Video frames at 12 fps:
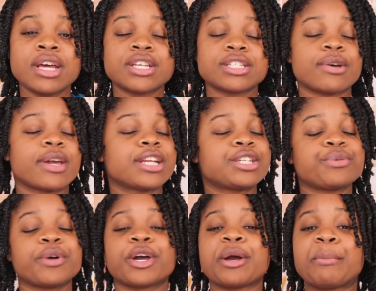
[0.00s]
So get you
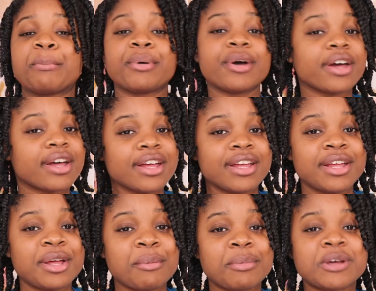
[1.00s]
a good book,
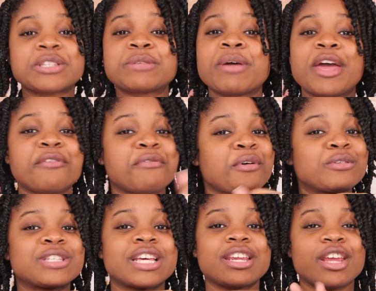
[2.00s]
put some headphones
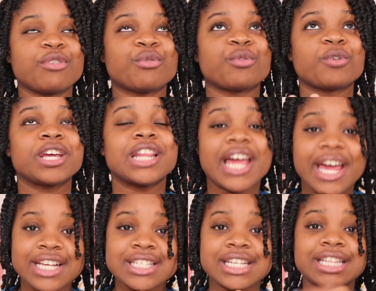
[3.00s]
in, and relax.